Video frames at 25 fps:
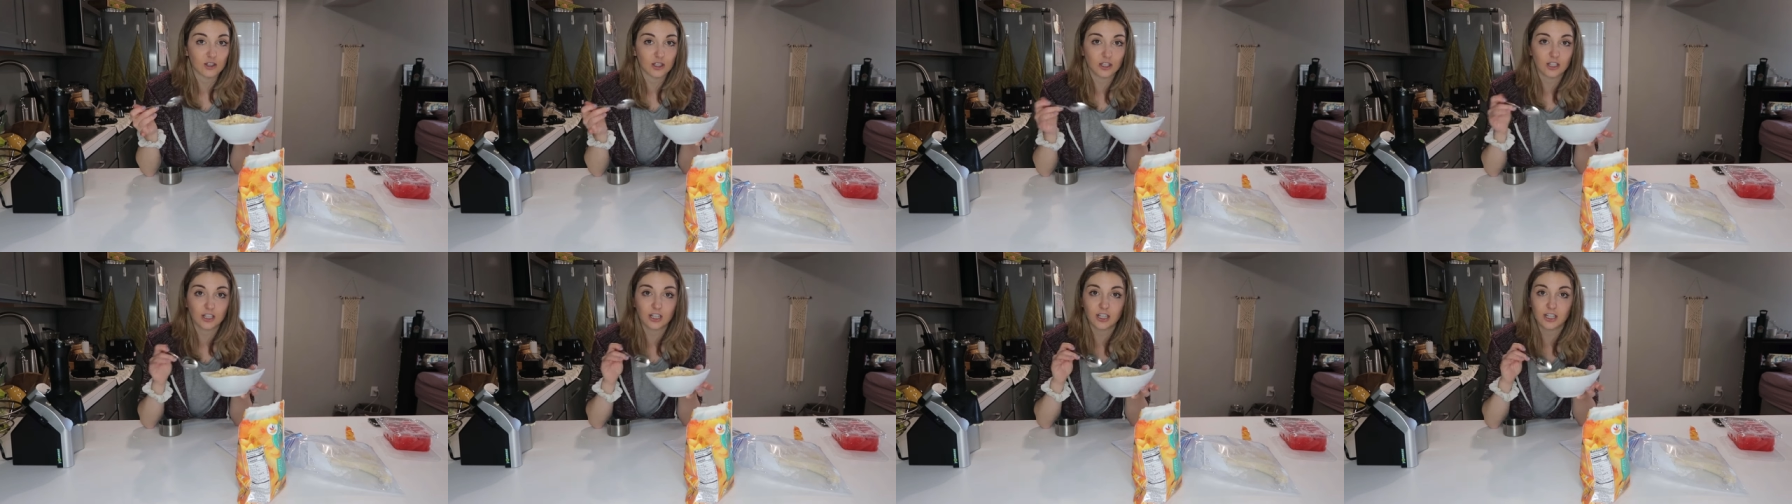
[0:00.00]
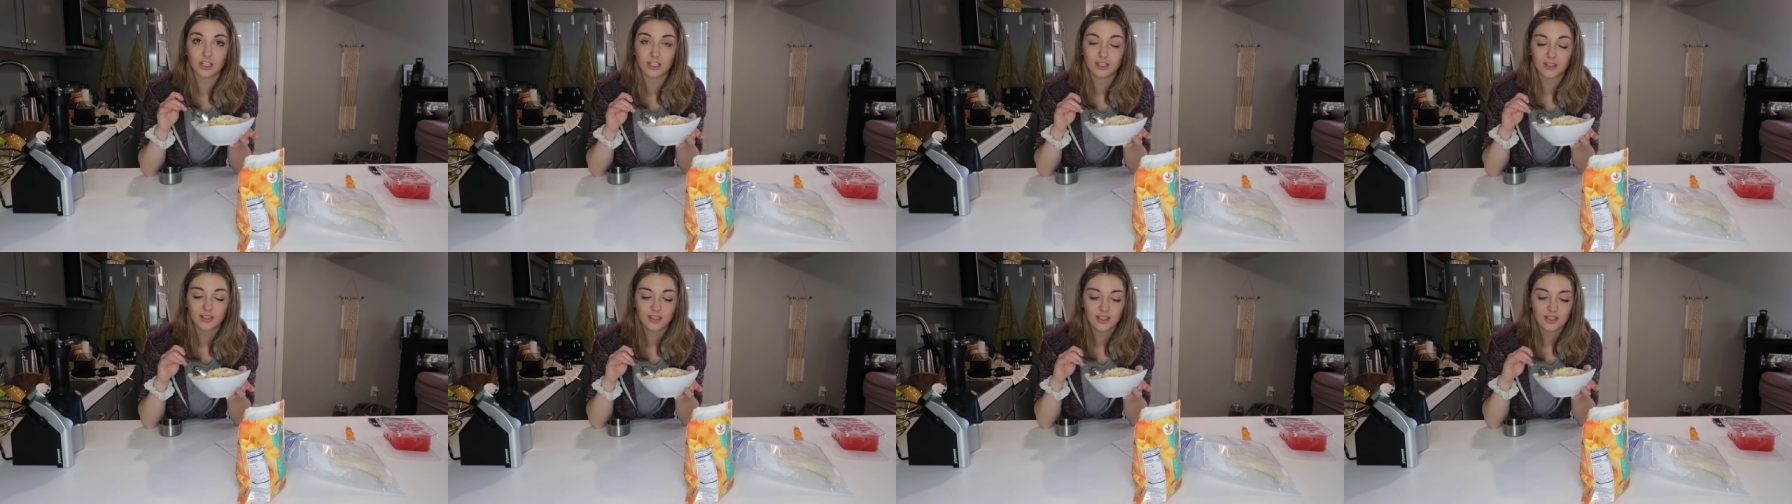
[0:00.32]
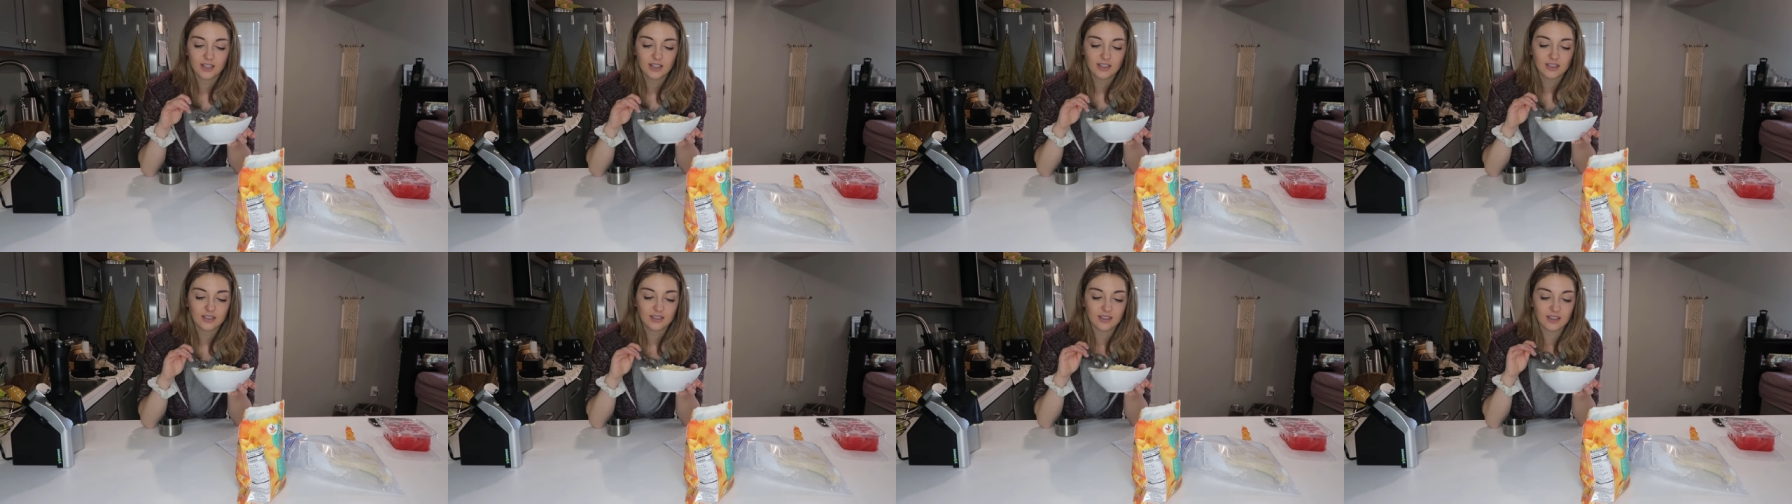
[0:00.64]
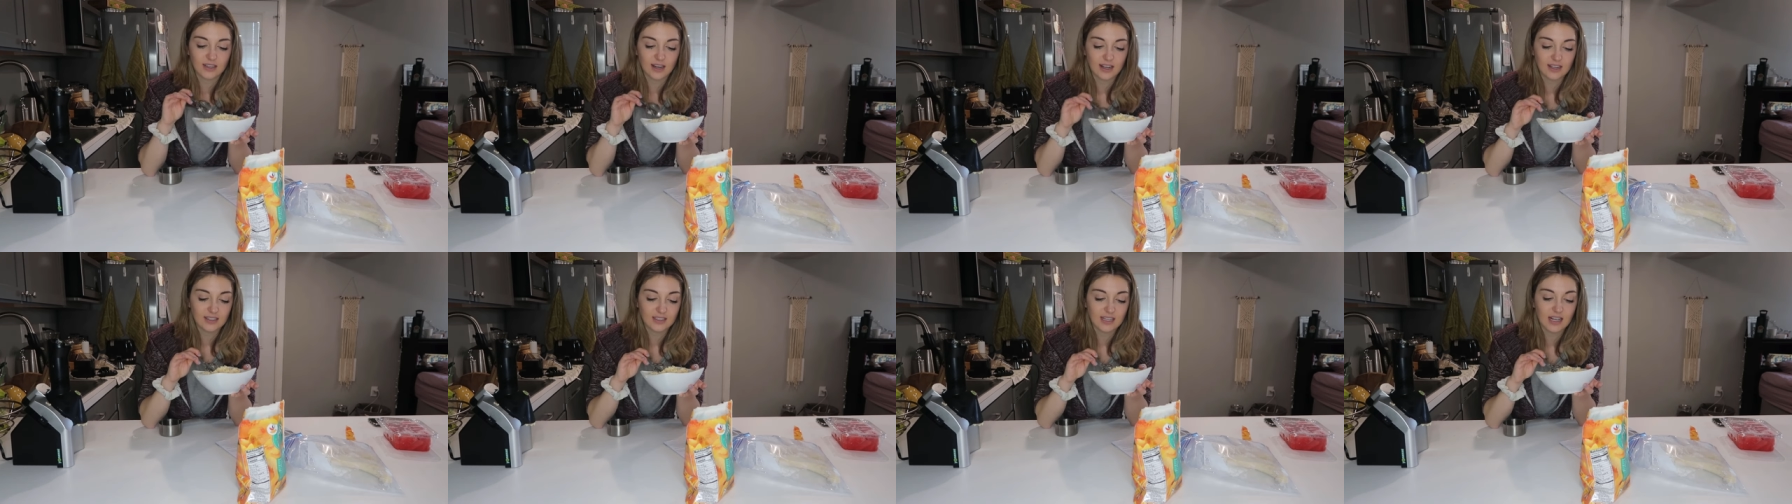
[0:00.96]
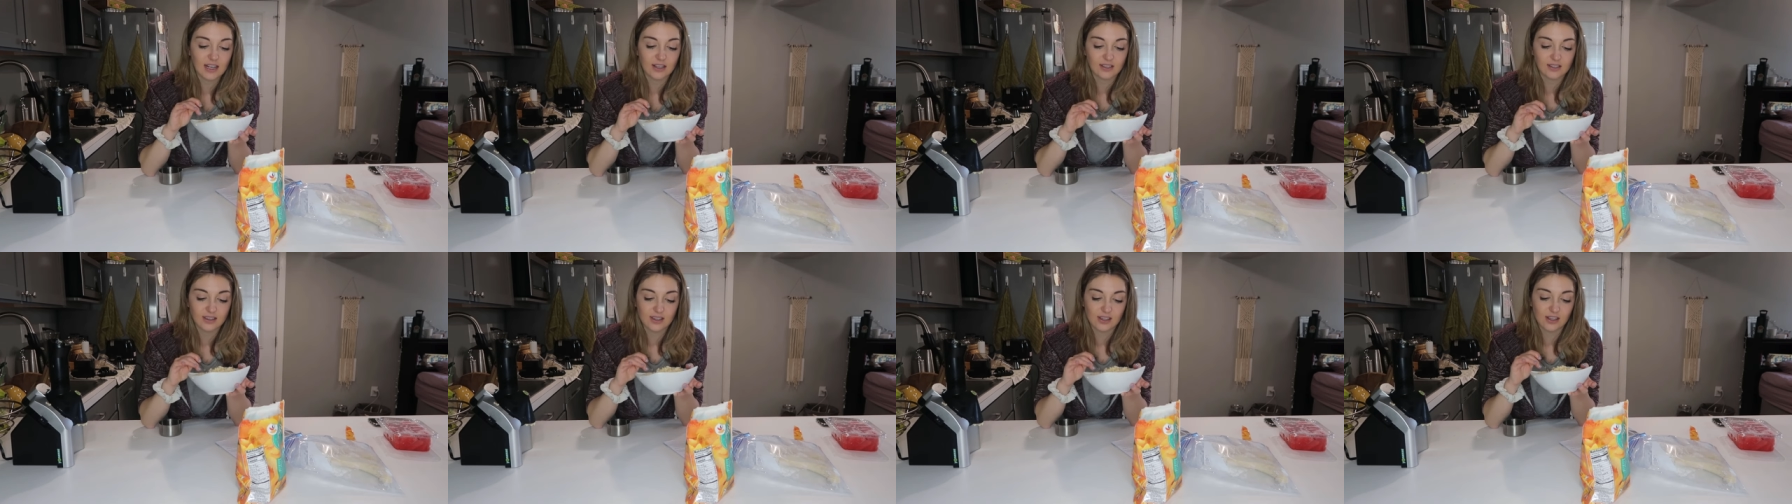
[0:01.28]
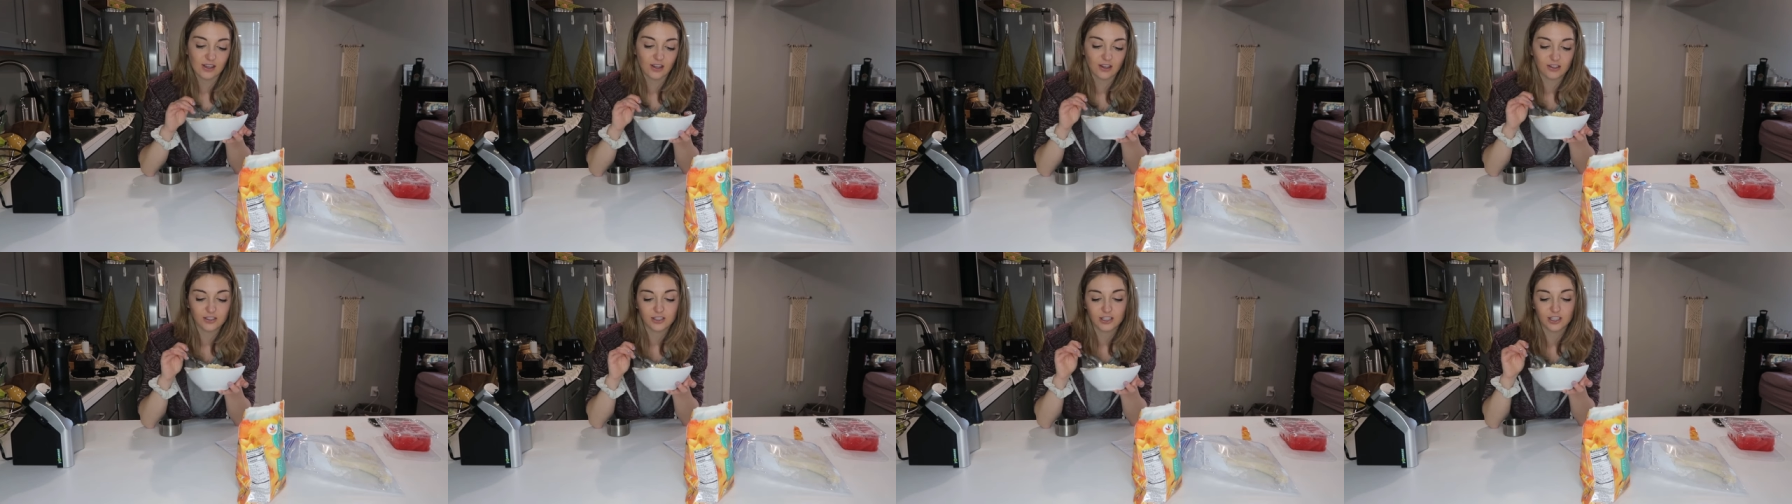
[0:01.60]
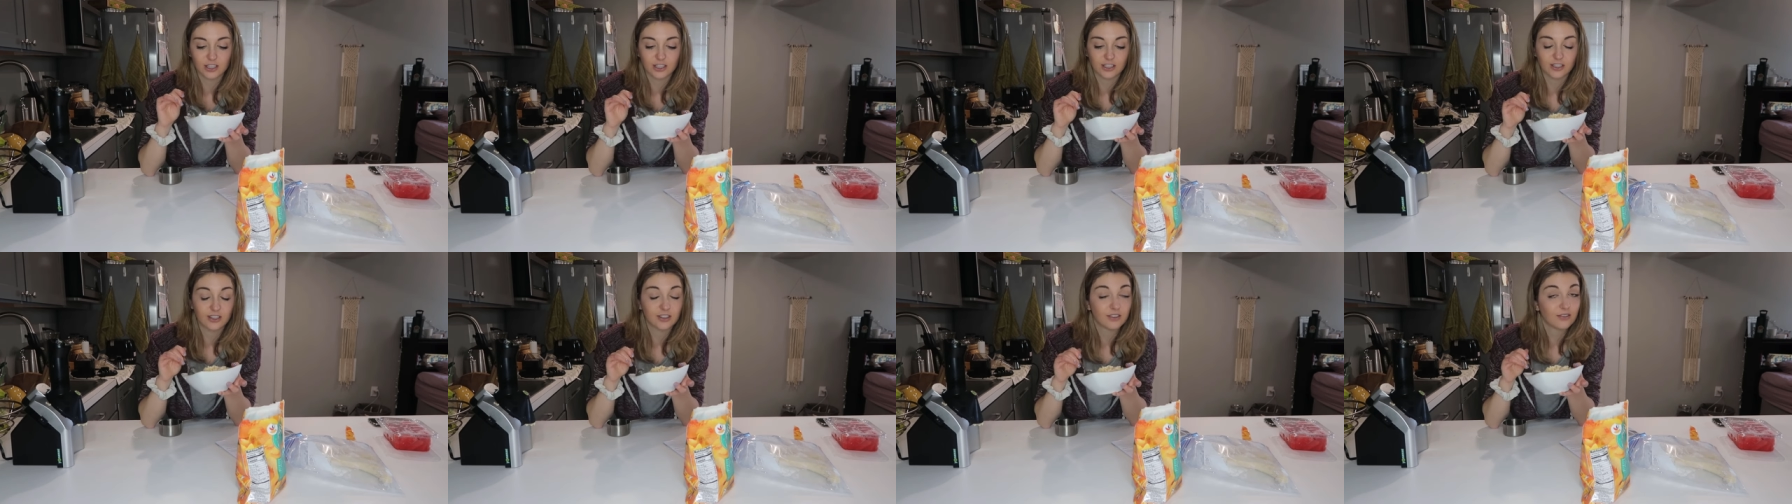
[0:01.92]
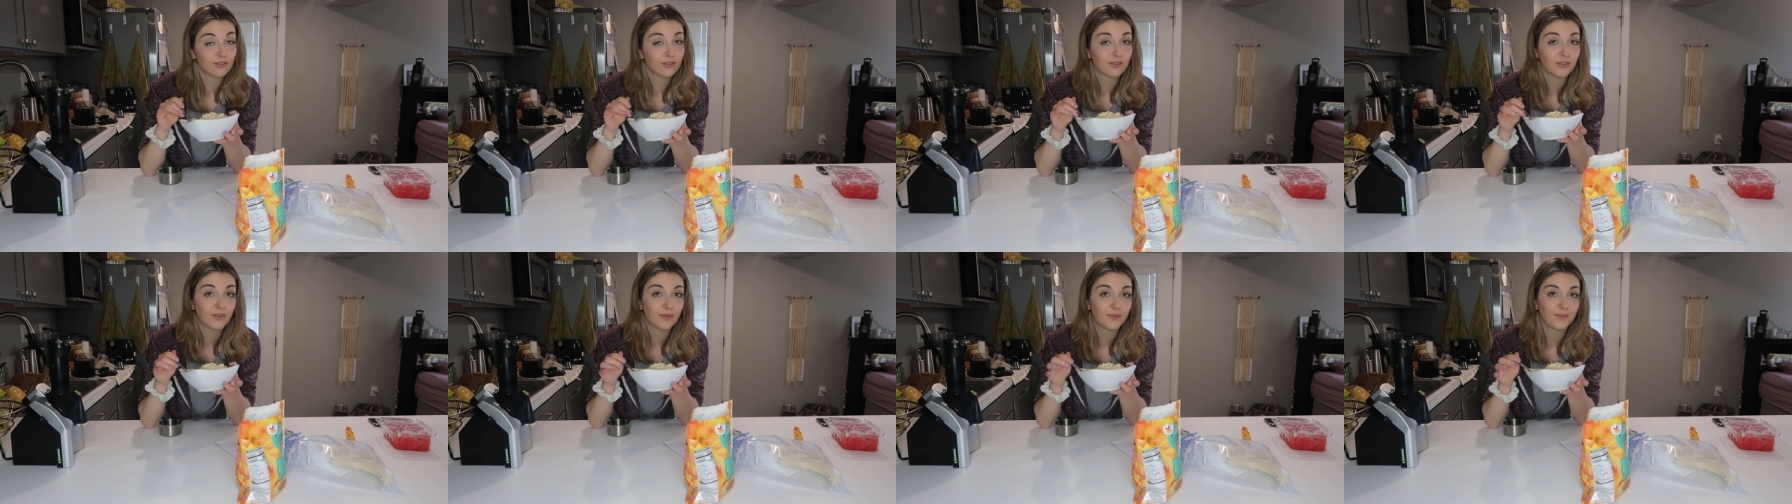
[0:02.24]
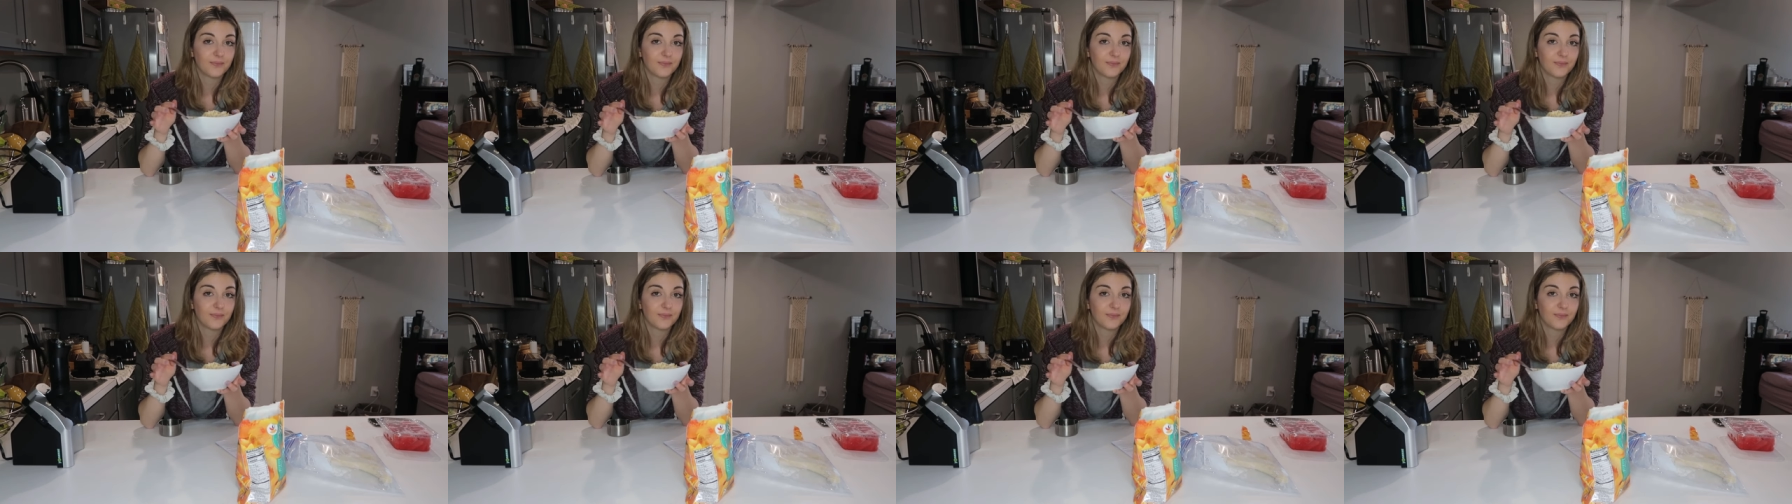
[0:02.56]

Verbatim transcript: sugar. It's a nice healthy alternative.